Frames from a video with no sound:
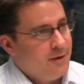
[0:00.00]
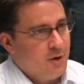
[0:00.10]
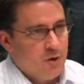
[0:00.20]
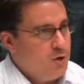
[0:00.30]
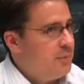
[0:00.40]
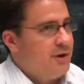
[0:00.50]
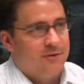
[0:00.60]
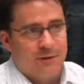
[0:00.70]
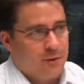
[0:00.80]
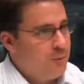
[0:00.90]

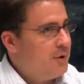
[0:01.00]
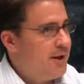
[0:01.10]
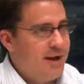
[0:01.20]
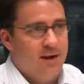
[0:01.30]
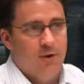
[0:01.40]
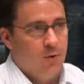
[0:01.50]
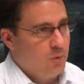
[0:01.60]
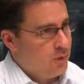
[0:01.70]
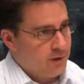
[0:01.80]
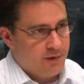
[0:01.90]
humanists on the one hand, who
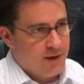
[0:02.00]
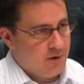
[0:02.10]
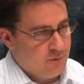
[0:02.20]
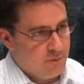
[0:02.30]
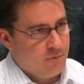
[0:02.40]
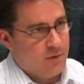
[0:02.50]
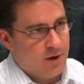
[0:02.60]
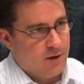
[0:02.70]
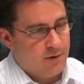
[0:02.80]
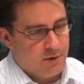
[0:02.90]
are wanting to kind
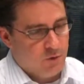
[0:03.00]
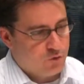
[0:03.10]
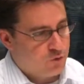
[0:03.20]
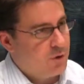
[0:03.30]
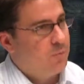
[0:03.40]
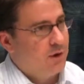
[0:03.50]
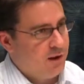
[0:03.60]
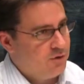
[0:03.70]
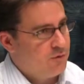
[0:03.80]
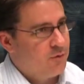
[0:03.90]
of, strip
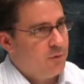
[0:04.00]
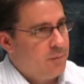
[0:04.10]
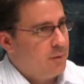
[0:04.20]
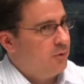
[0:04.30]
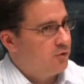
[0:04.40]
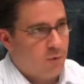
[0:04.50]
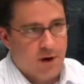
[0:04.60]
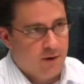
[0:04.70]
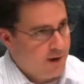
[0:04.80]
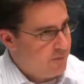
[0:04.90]
religion from the public
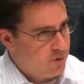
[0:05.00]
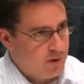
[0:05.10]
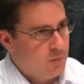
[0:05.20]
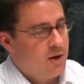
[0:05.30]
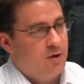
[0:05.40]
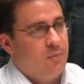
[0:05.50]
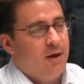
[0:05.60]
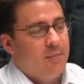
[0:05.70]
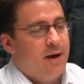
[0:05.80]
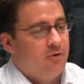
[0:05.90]
square in every way you
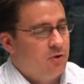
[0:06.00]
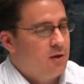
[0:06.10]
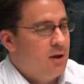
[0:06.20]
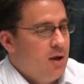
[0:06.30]
might imagine.